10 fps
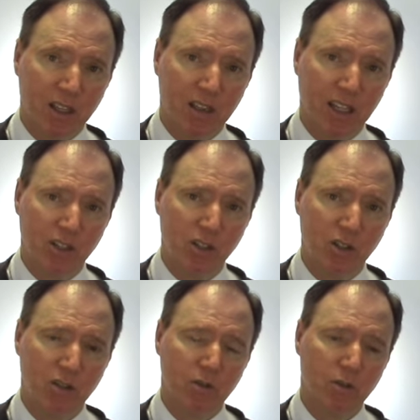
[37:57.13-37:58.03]
that
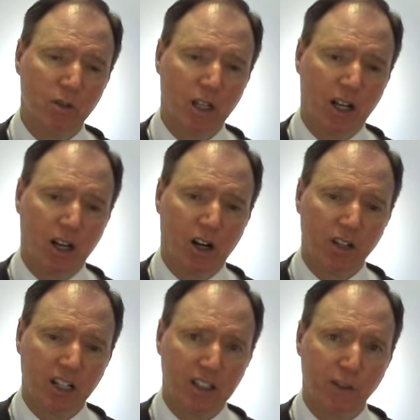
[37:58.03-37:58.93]
you uh, are
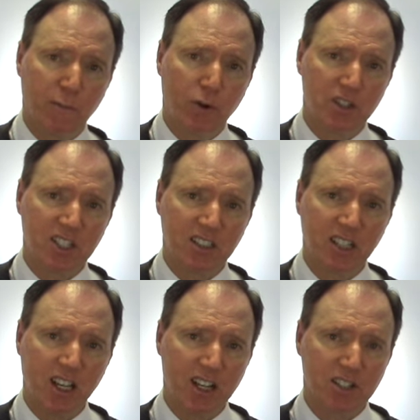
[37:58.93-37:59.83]
not to force a
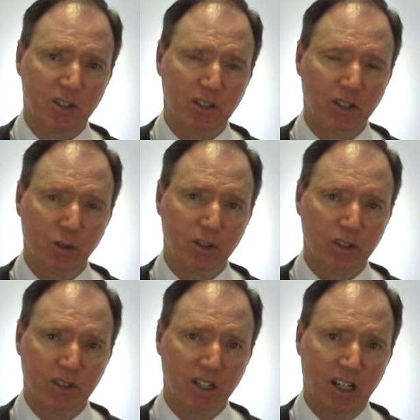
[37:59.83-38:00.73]
test on the Lord
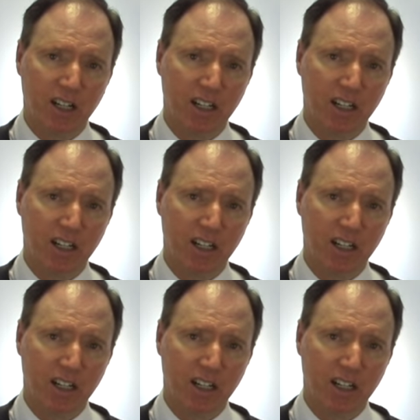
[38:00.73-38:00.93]
your God.